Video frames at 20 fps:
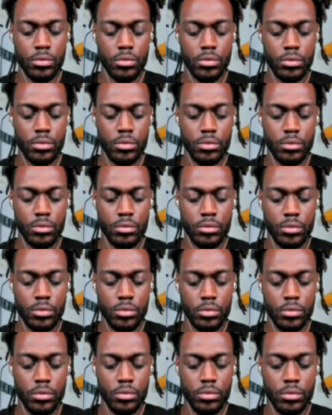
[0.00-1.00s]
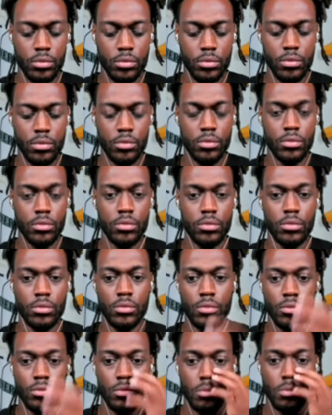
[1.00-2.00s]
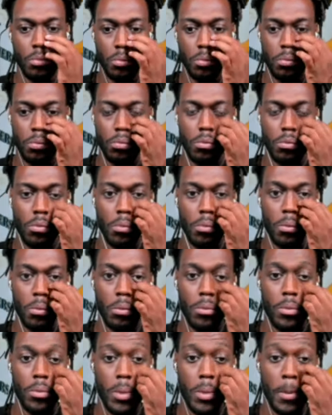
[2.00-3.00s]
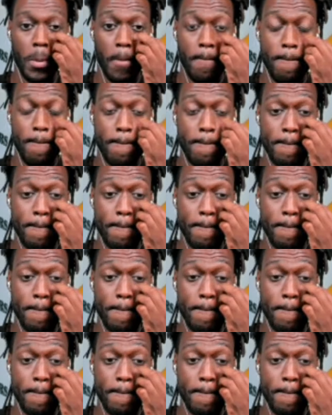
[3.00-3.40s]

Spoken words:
No words are spoken by the person on screen.